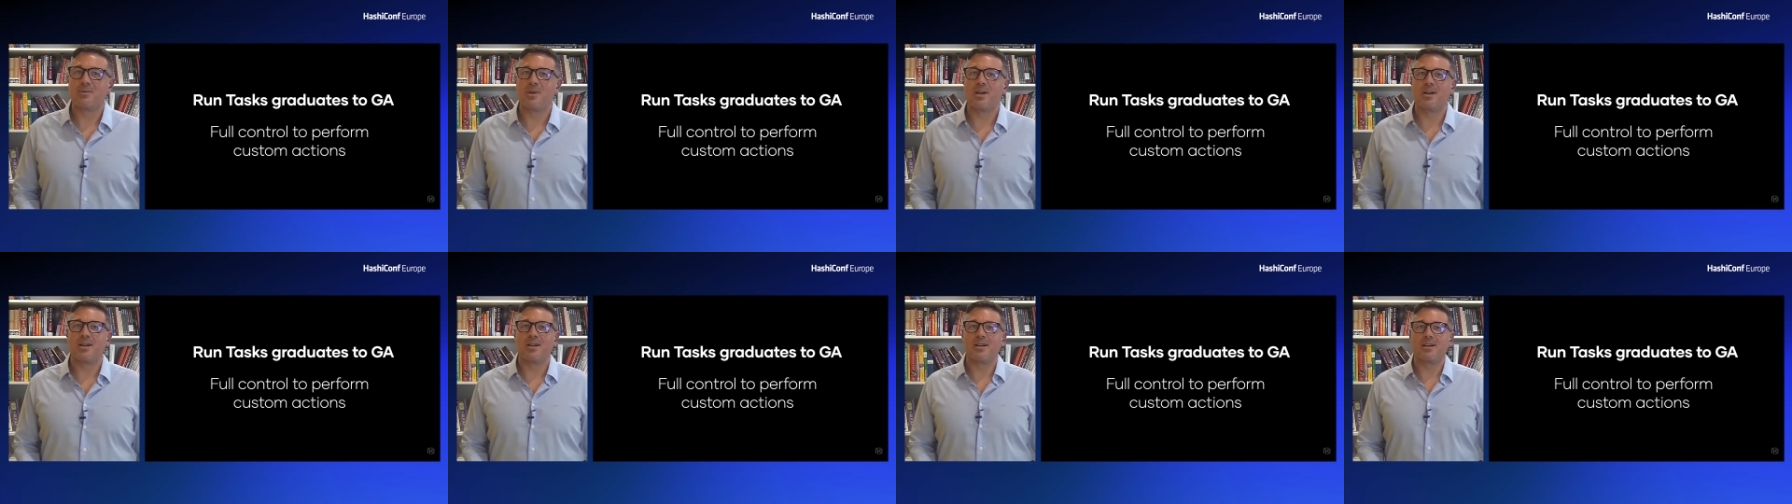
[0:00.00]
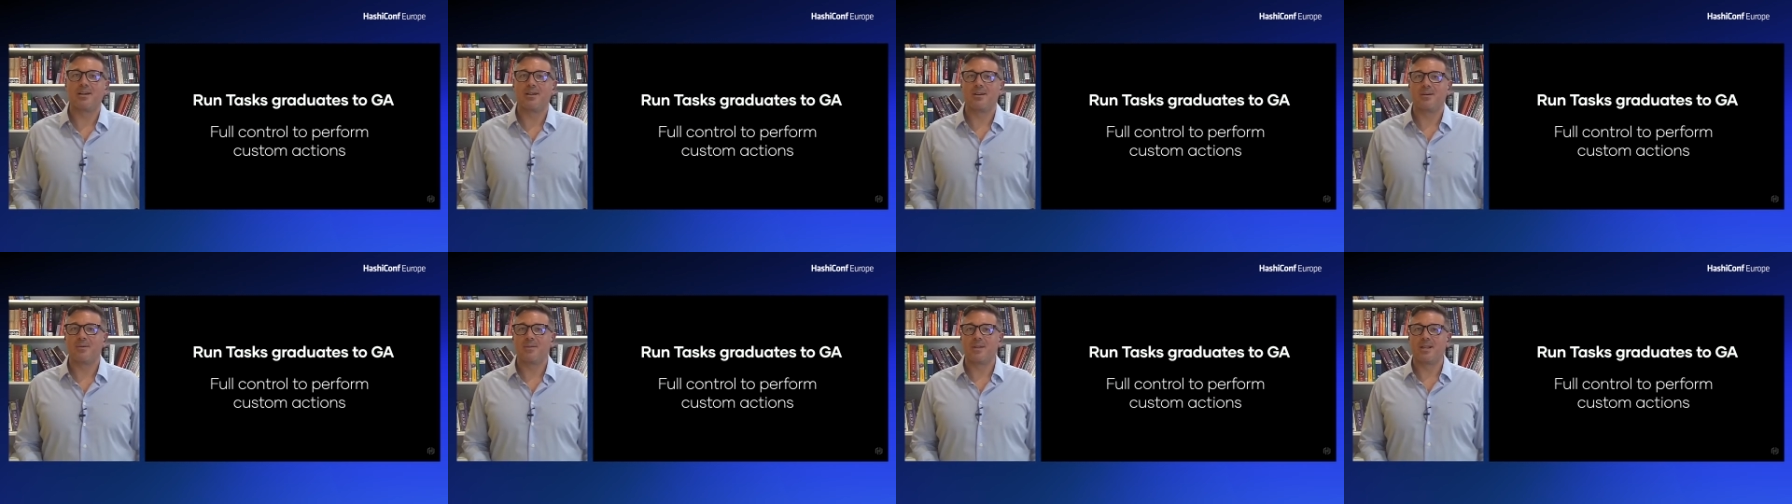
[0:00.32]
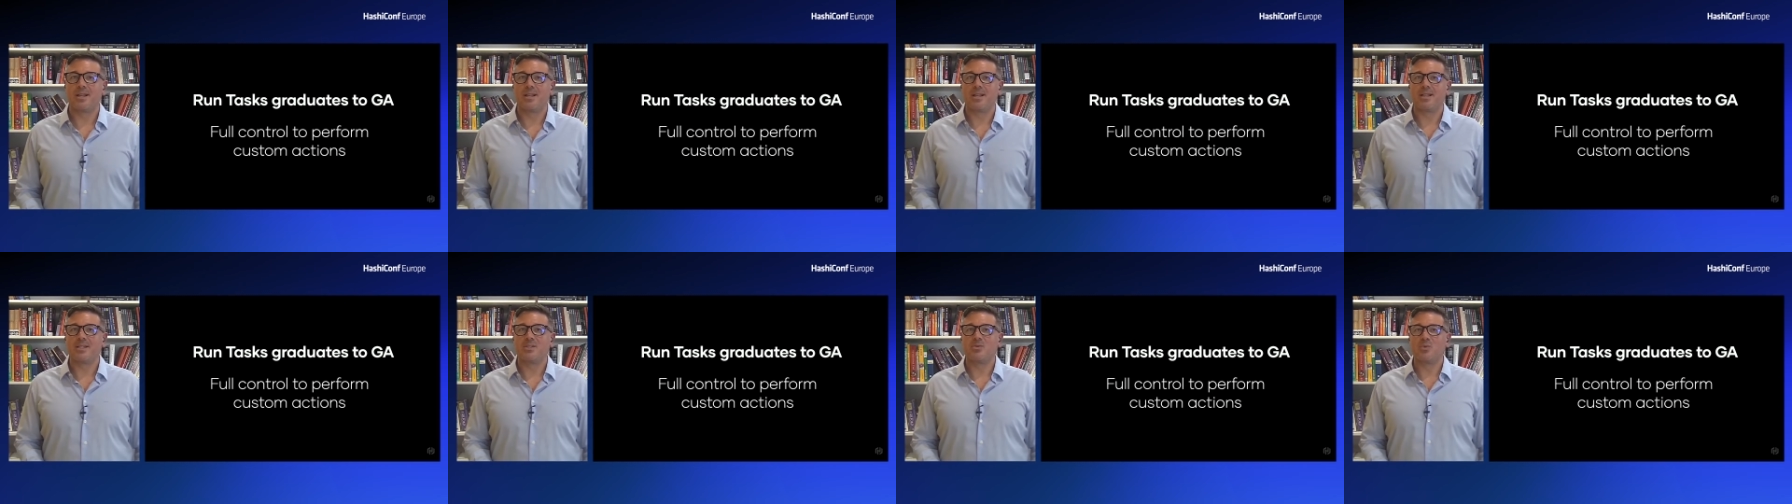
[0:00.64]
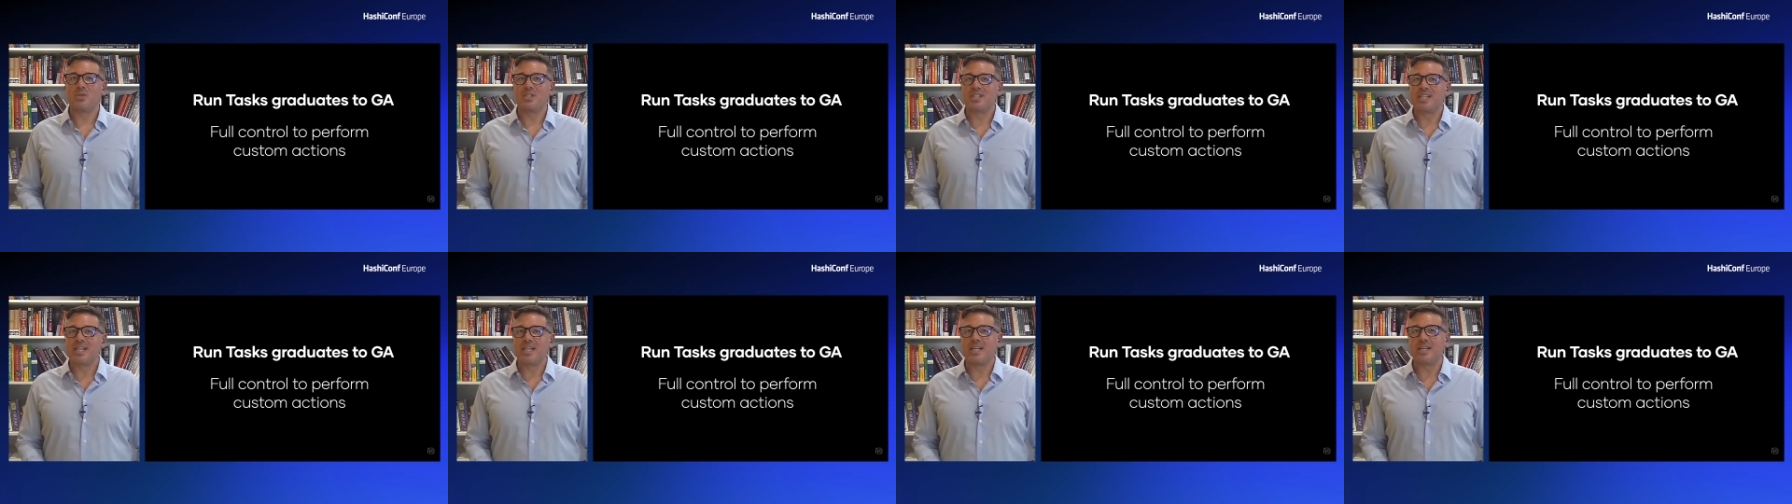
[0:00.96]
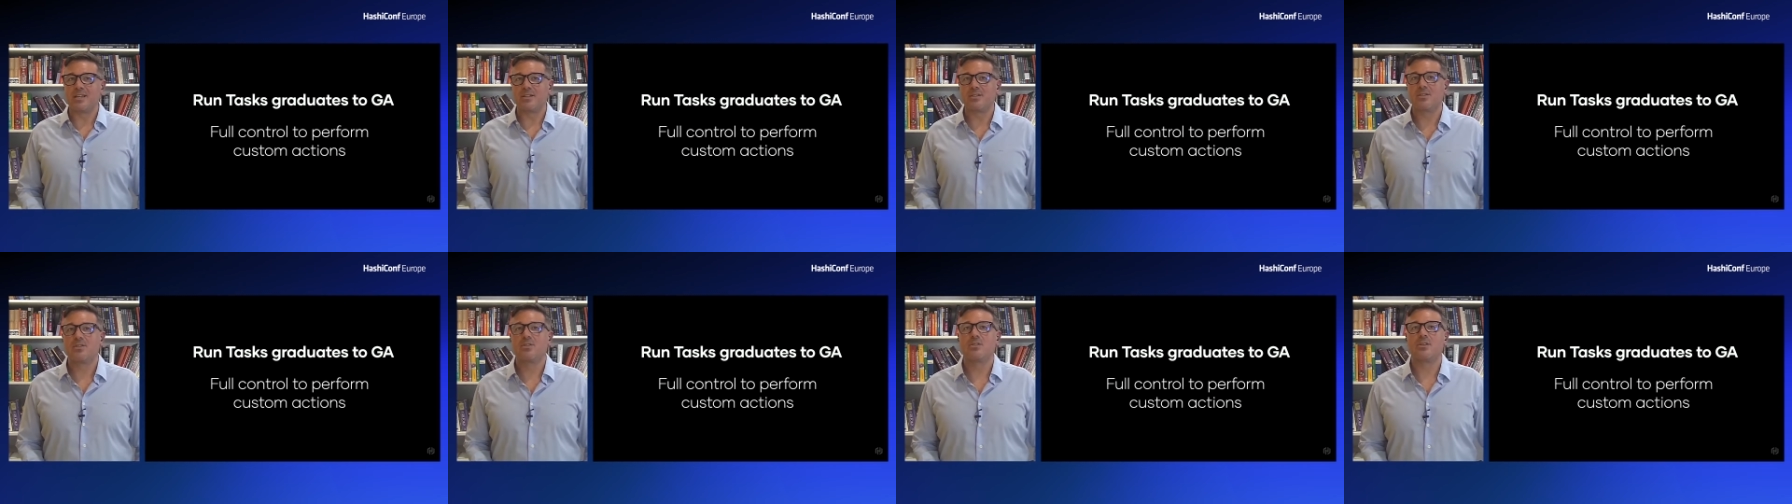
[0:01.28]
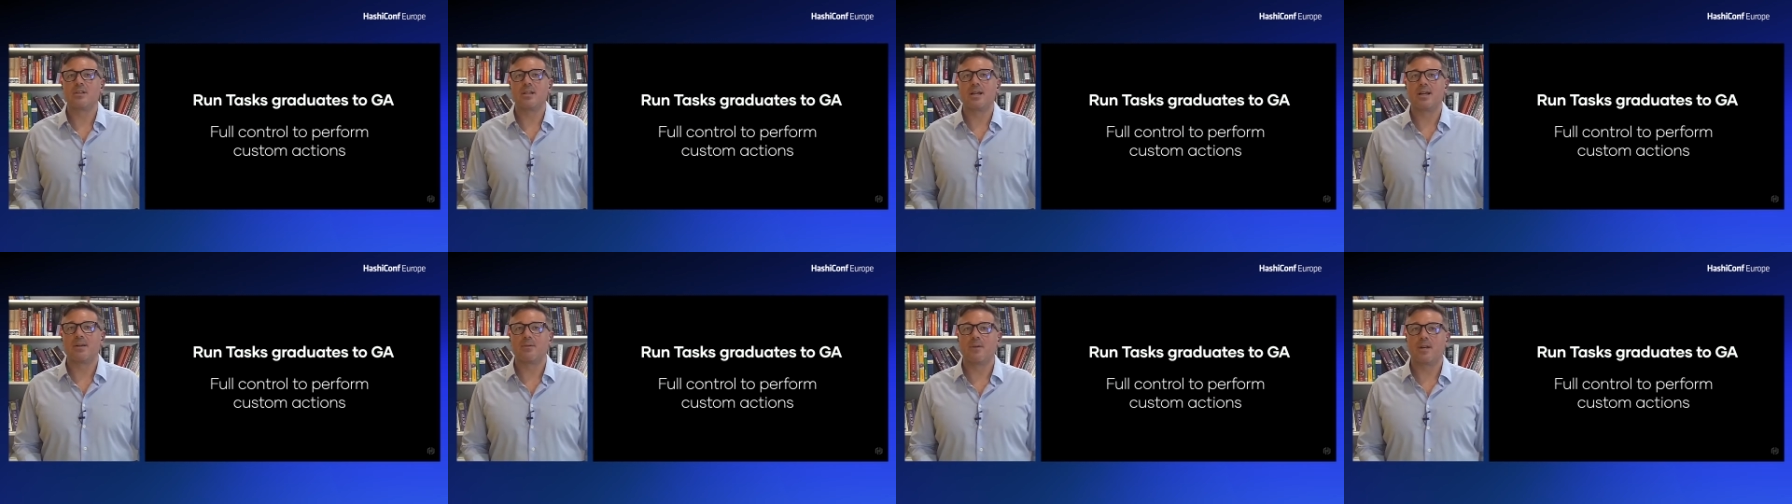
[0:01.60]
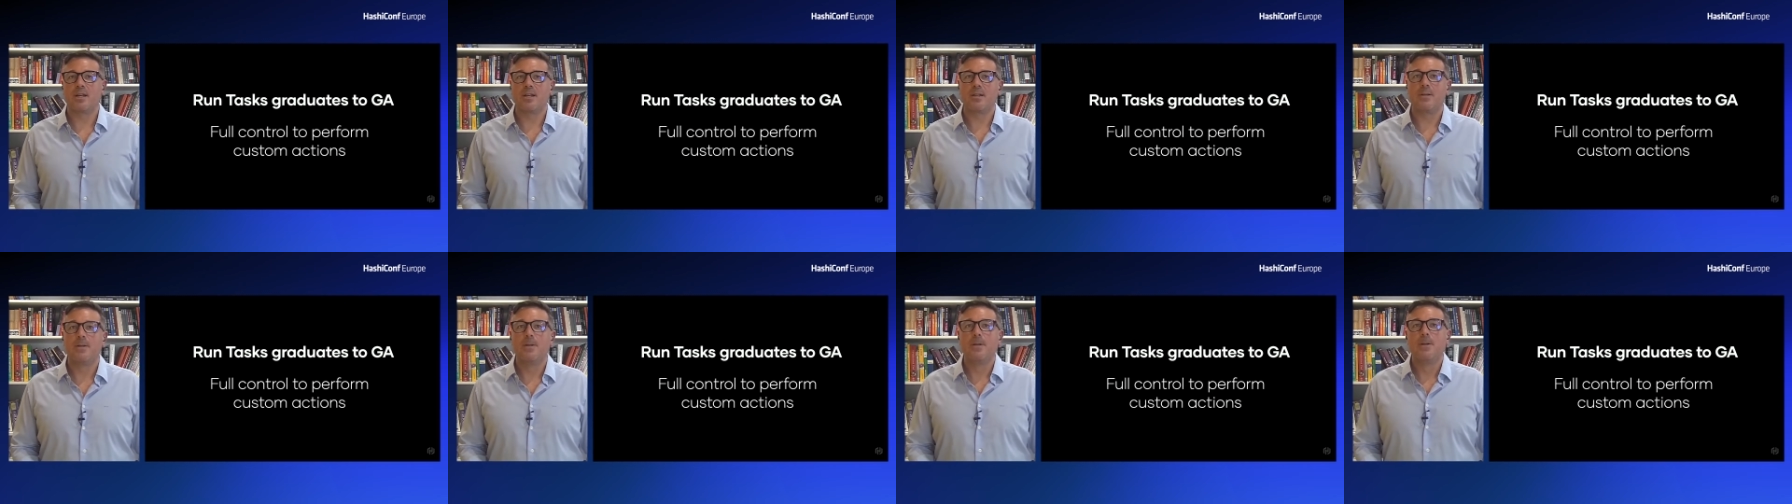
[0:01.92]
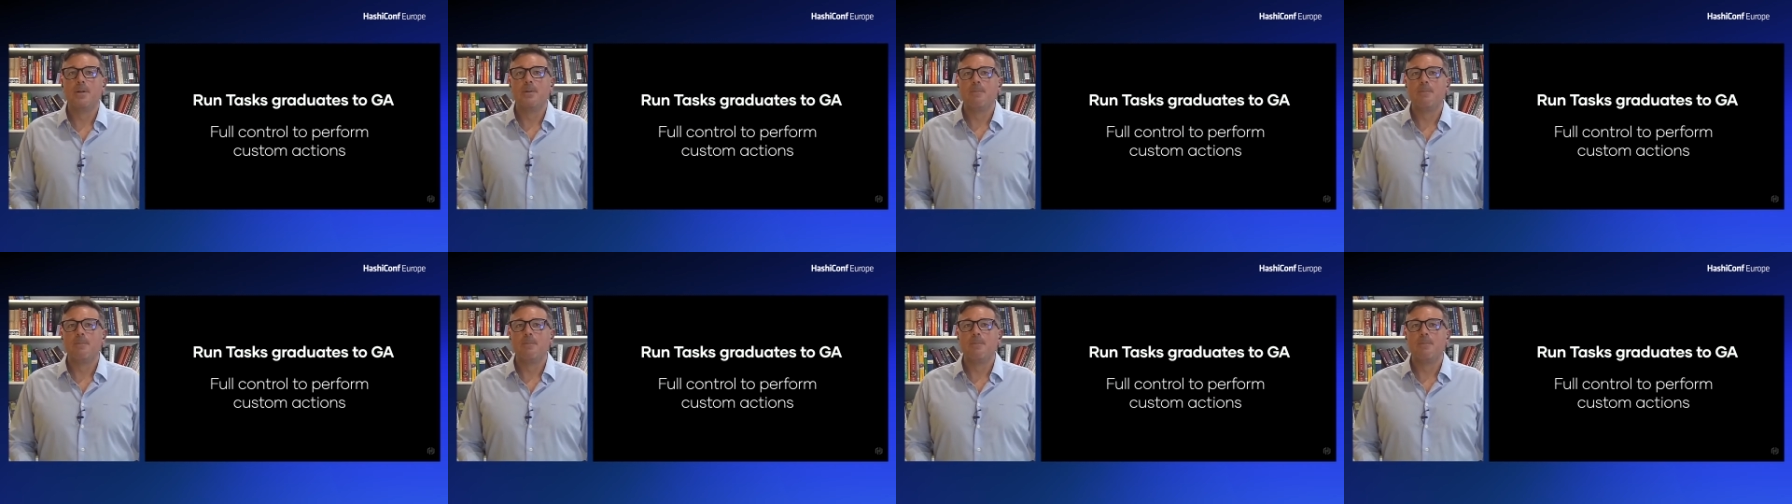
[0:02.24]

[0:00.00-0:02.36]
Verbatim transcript: uh, is resilient to that, right?